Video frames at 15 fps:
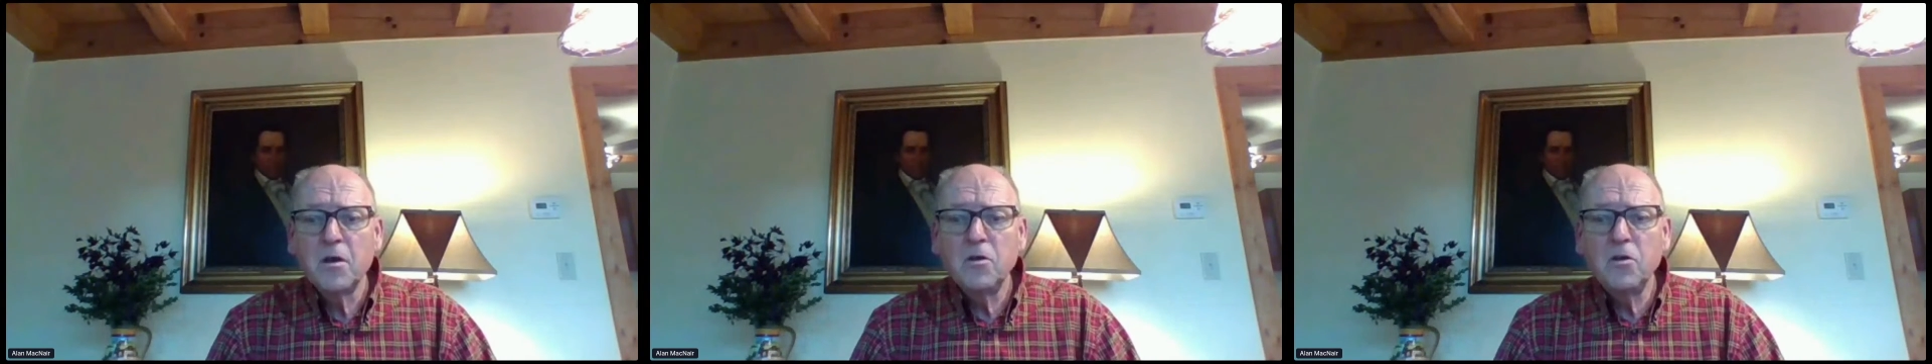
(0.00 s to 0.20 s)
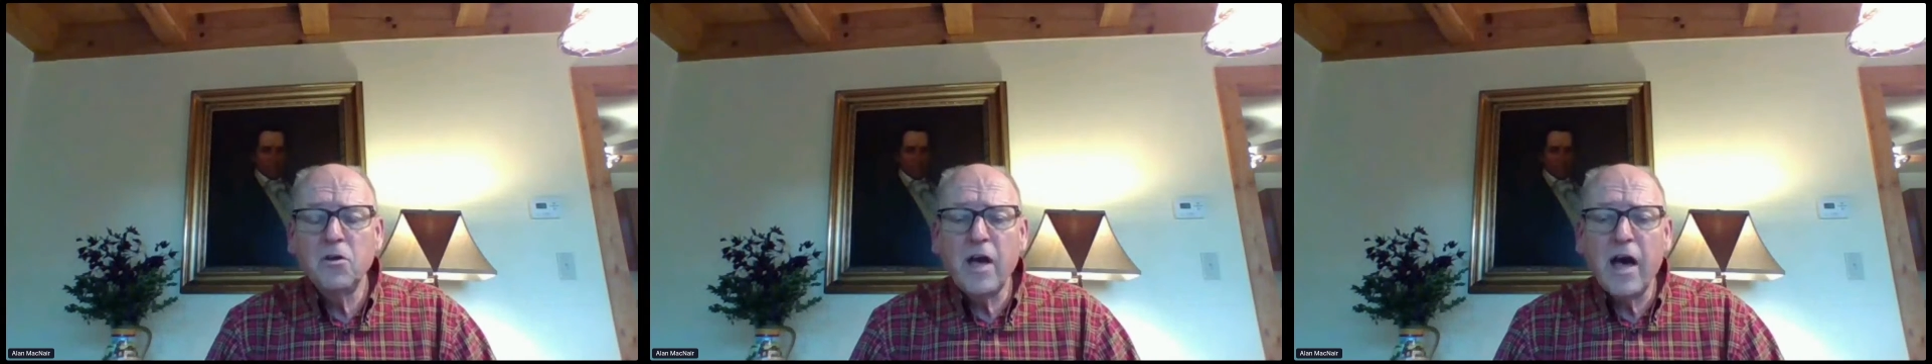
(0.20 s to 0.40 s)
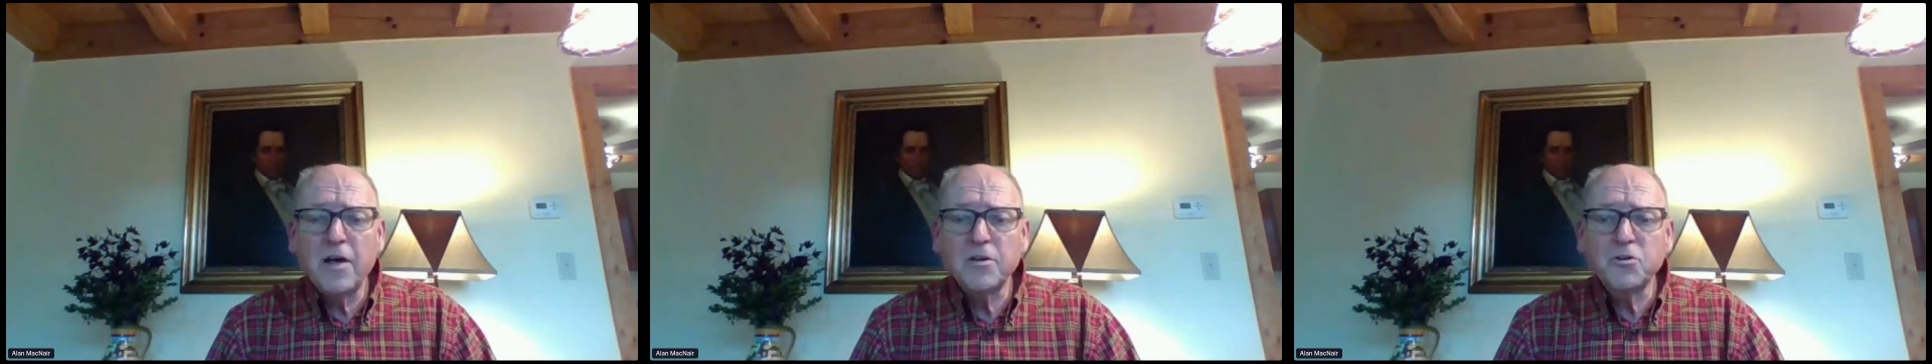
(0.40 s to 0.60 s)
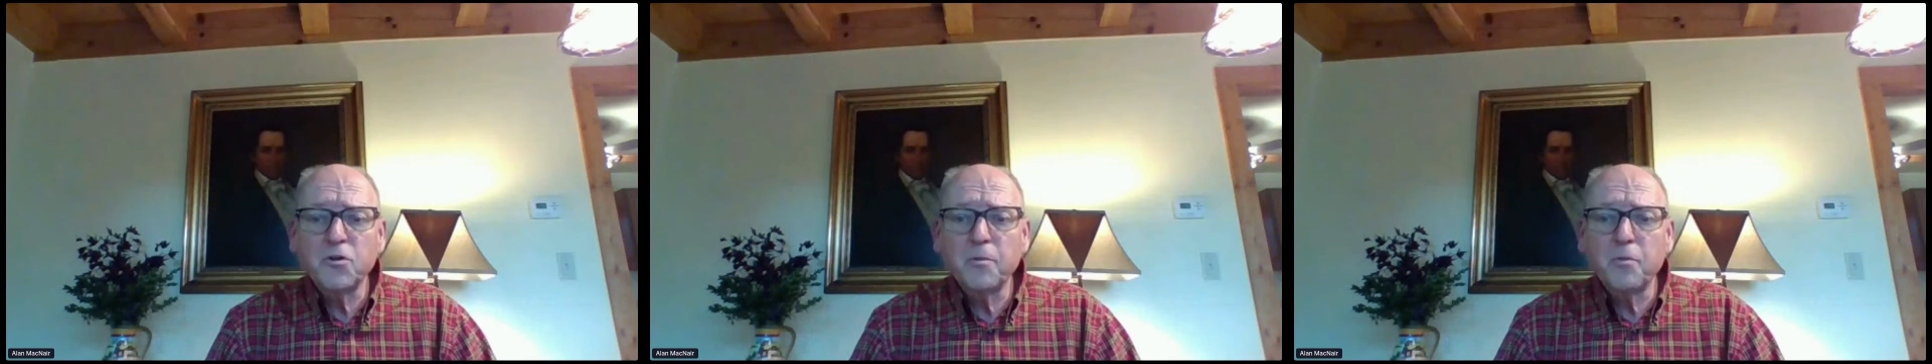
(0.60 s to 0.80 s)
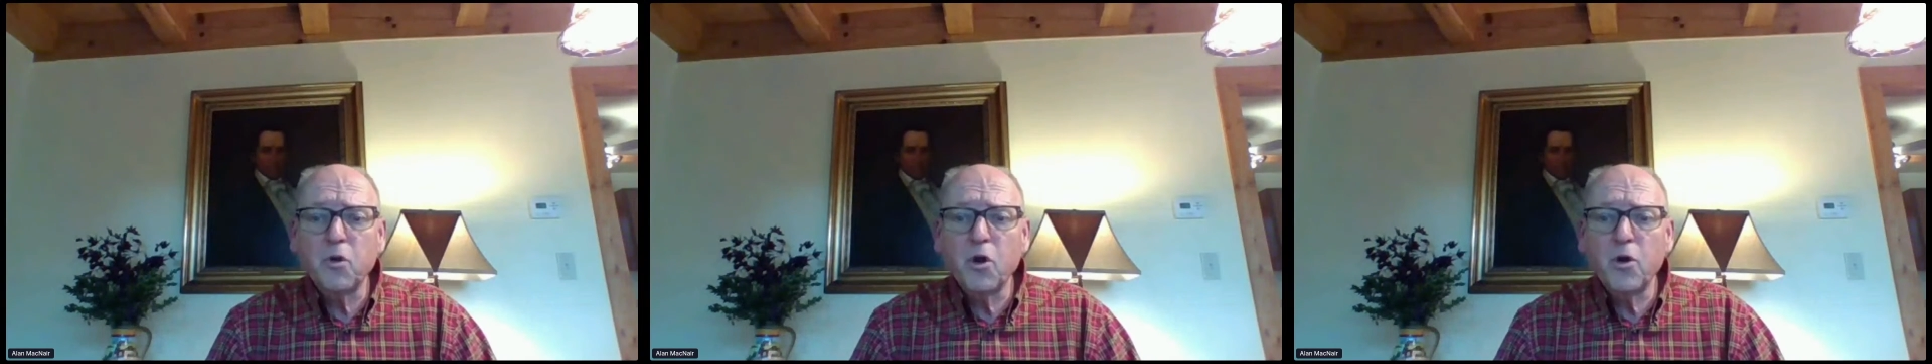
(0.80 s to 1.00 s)
you guys are
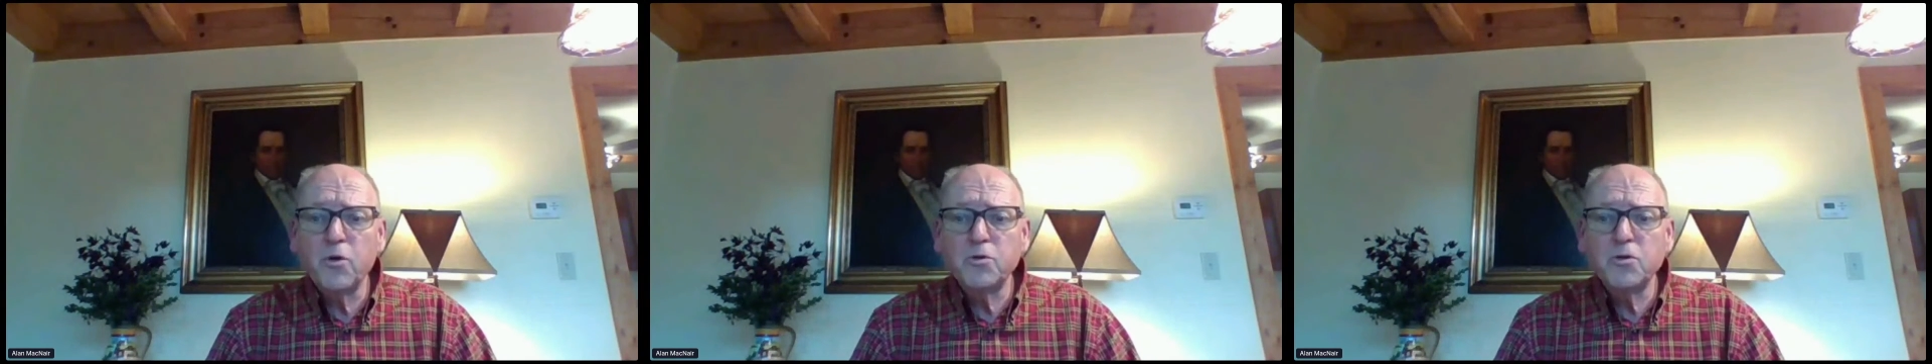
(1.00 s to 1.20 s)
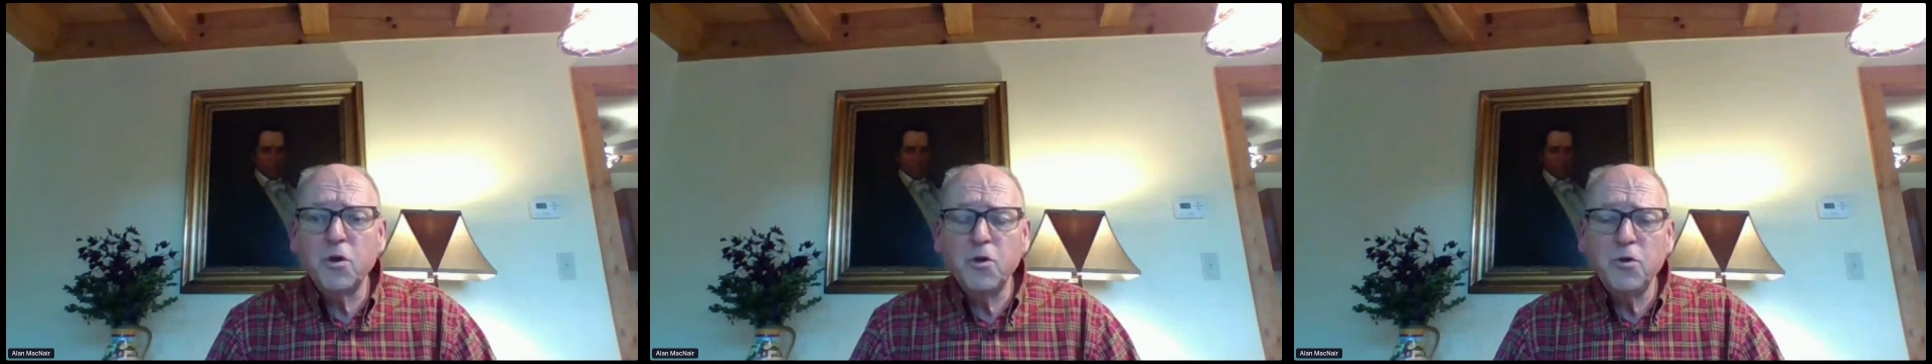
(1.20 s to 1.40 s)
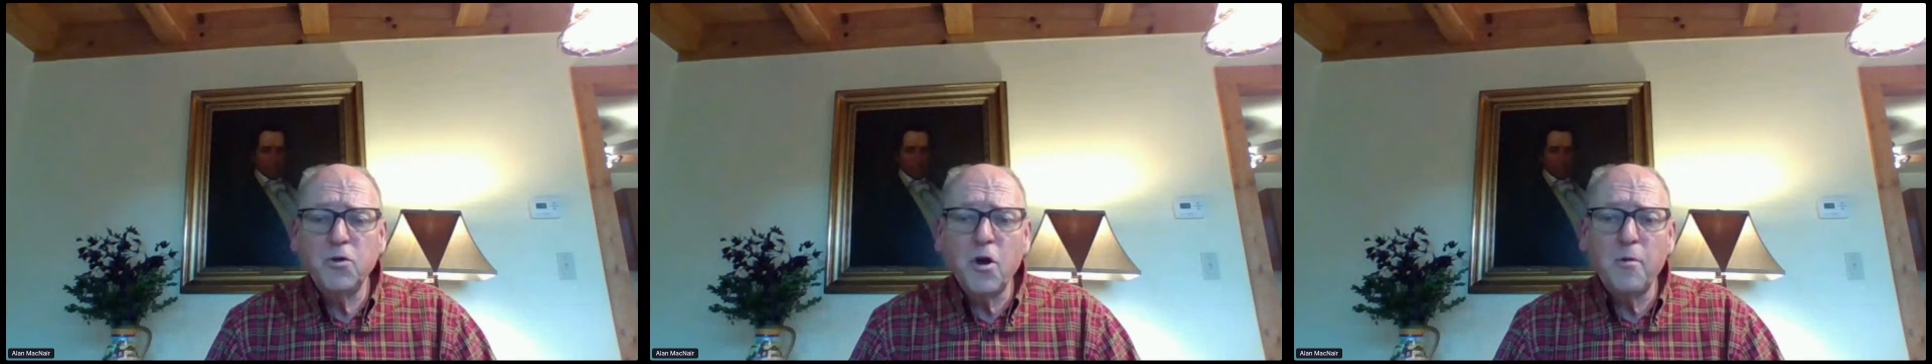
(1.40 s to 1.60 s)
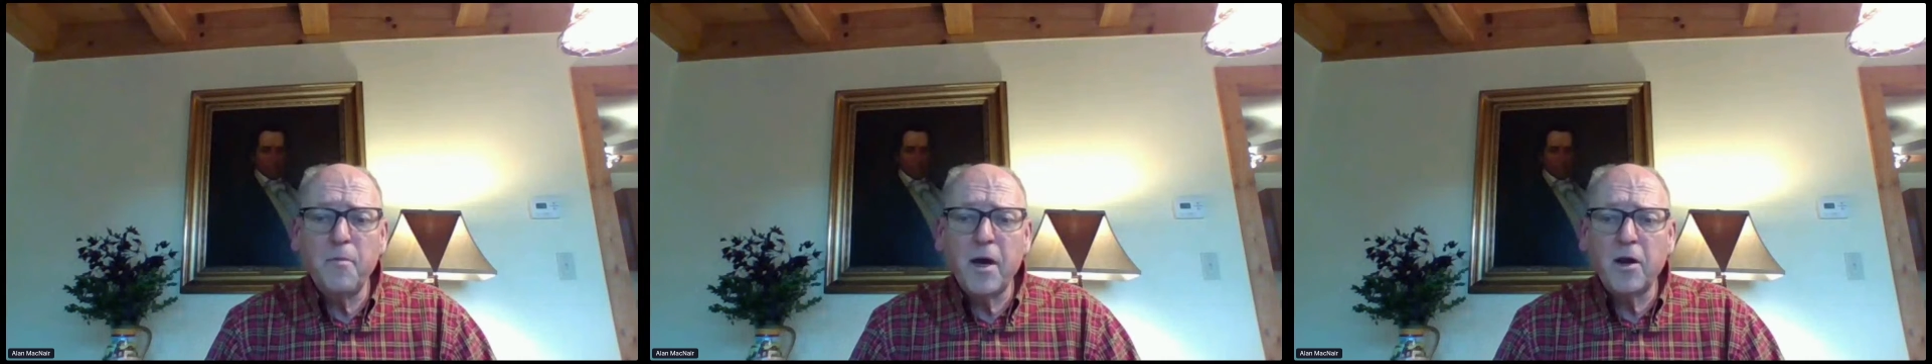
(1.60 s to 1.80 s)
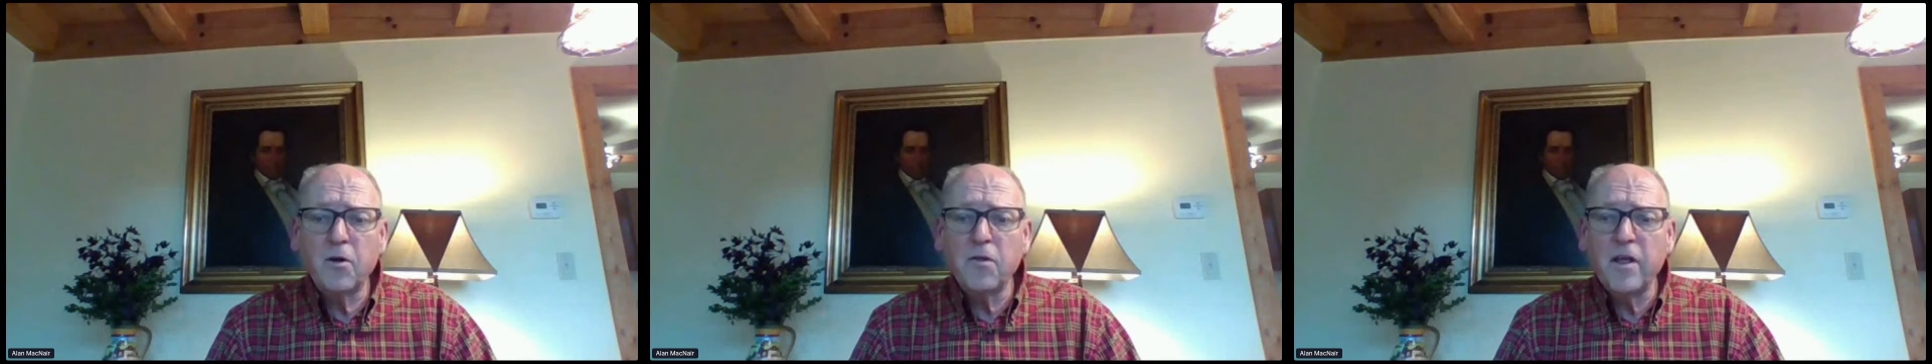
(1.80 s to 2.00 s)
the pros, so you know
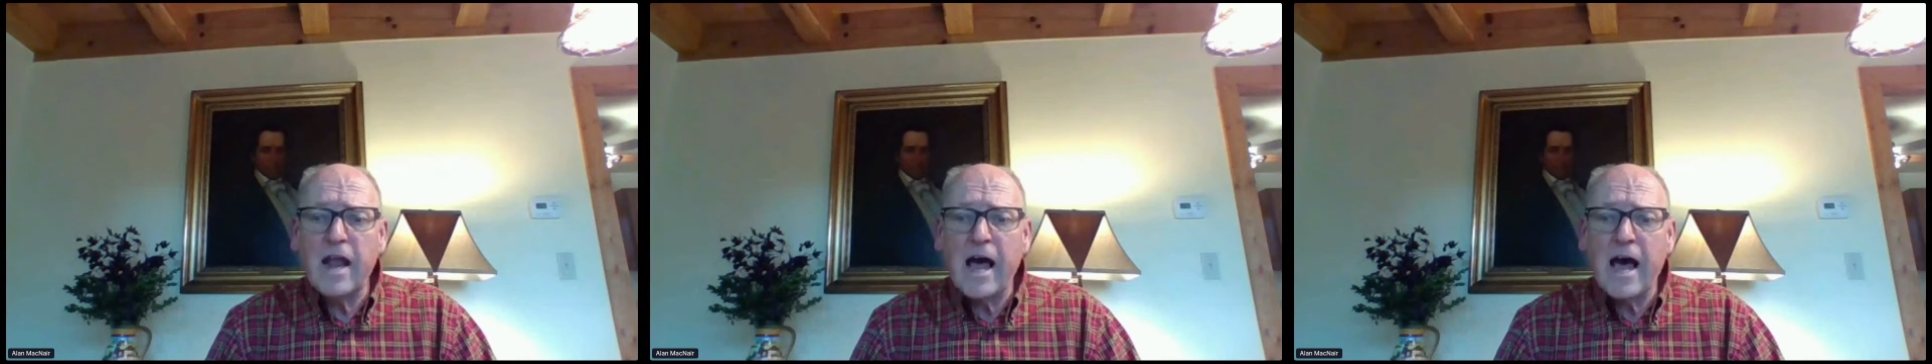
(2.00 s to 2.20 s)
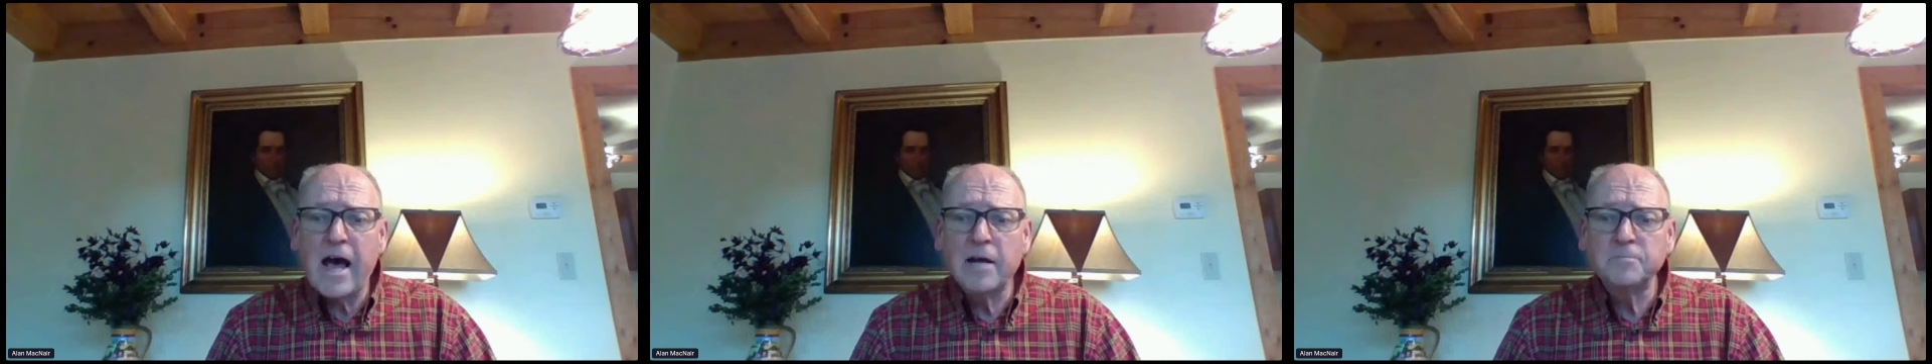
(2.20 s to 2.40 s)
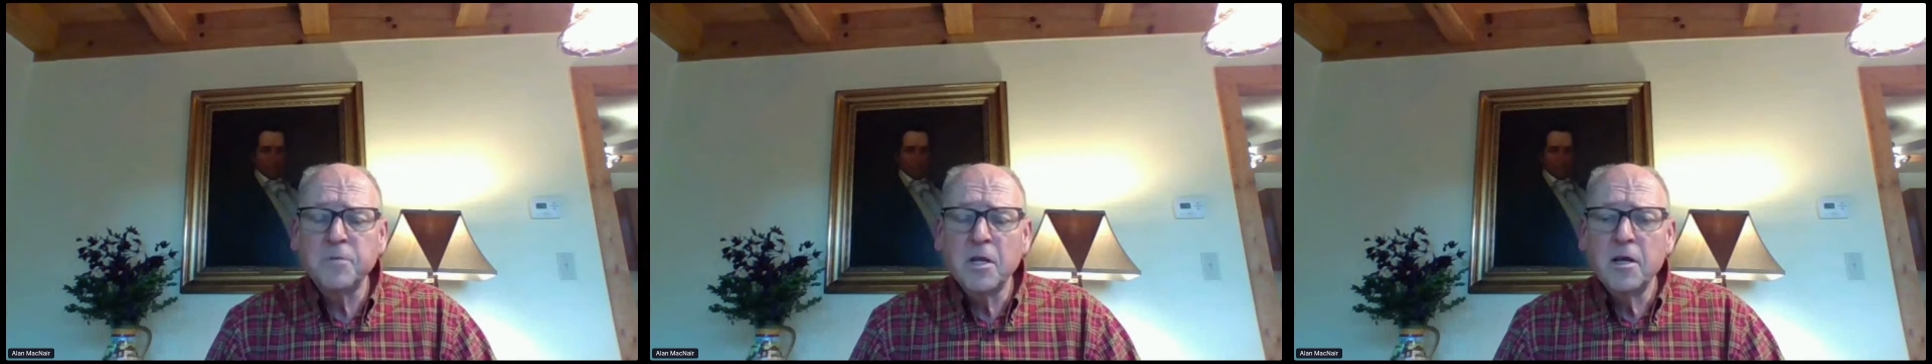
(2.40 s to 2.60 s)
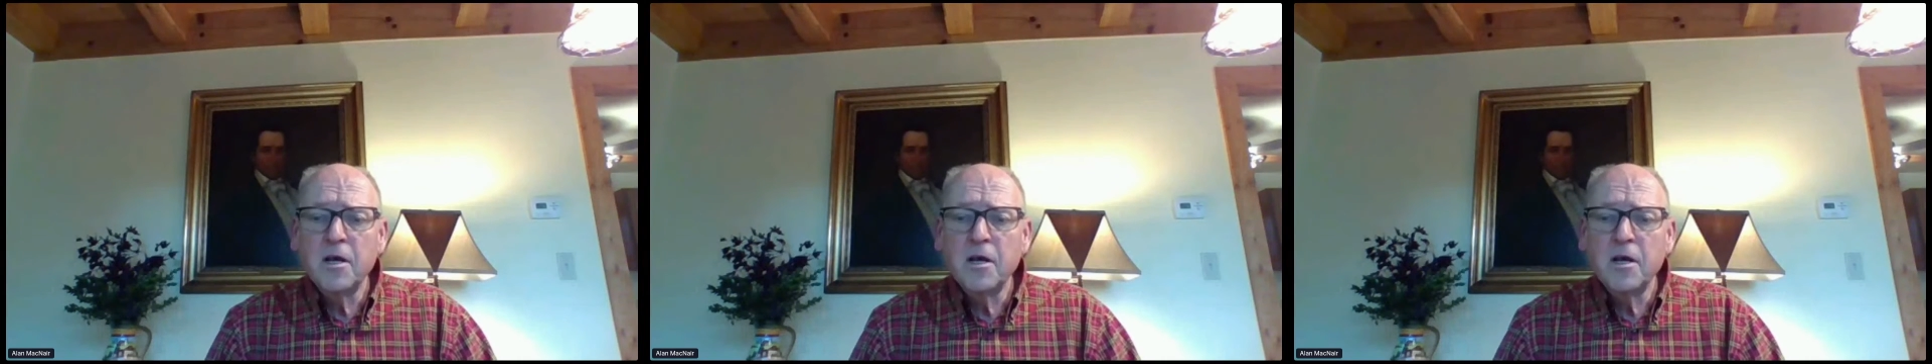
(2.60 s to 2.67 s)
better than I.